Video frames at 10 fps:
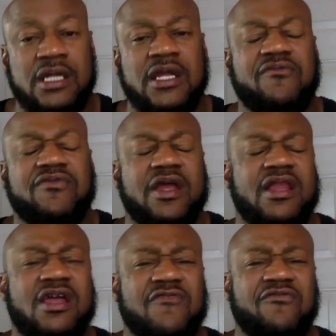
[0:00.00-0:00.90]
If you're
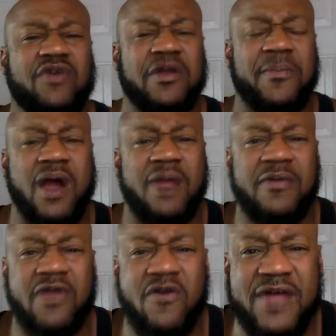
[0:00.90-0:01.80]
looking for an
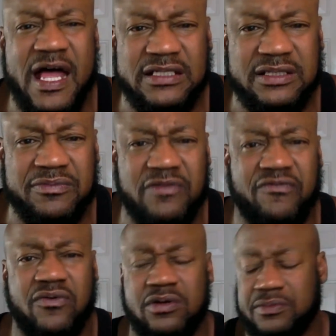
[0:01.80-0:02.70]
apartment, go find something
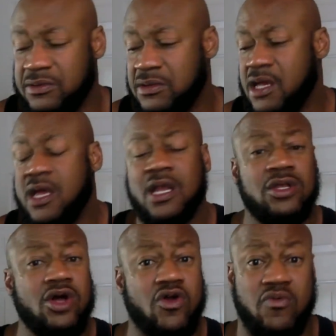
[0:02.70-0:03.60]
affordable.
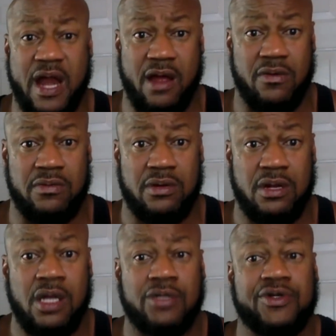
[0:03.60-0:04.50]
Look around.
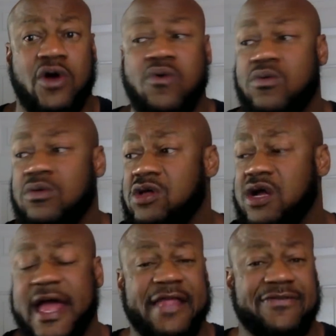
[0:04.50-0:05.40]
Don't
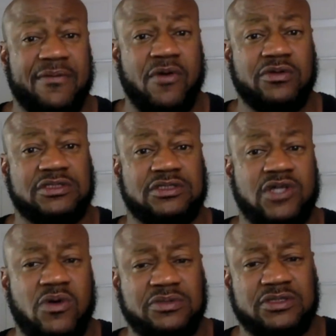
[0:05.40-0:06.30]
look at the most...
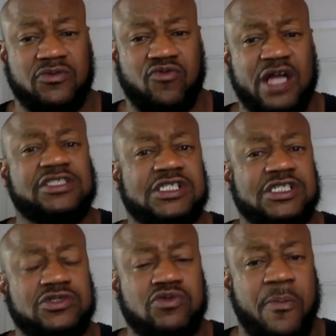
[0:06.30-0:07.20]
Don't run to
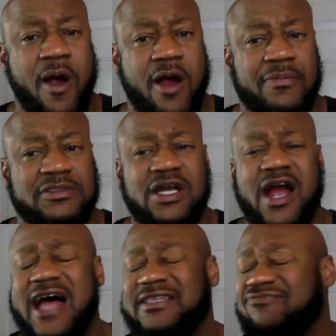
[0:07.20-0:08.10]
these new apartments.
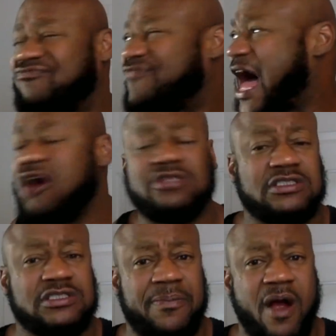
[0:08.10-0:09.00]
There are
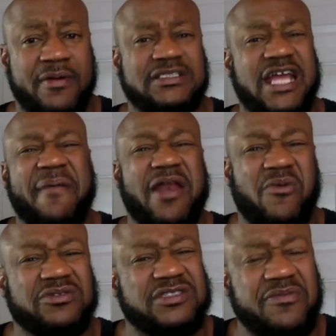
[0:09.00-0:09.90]
thousands of apartments.
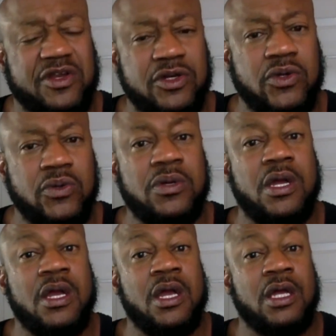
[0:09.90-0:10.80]
Everybody wants something new.
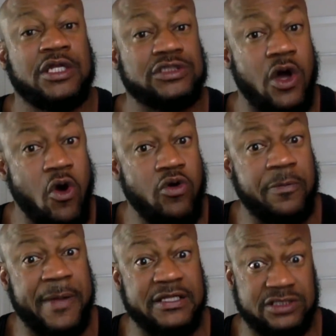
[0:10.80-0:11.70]
These older
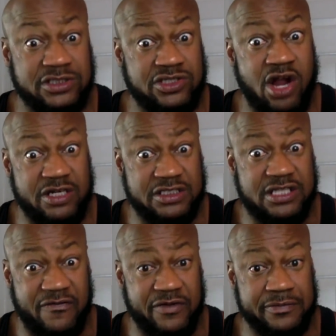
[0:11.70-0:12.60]
places are starting to
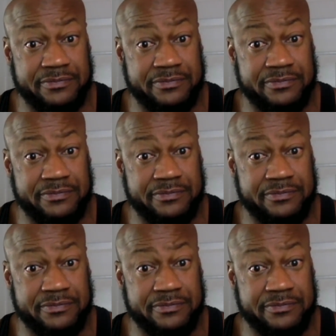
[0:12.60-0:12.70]
suffer.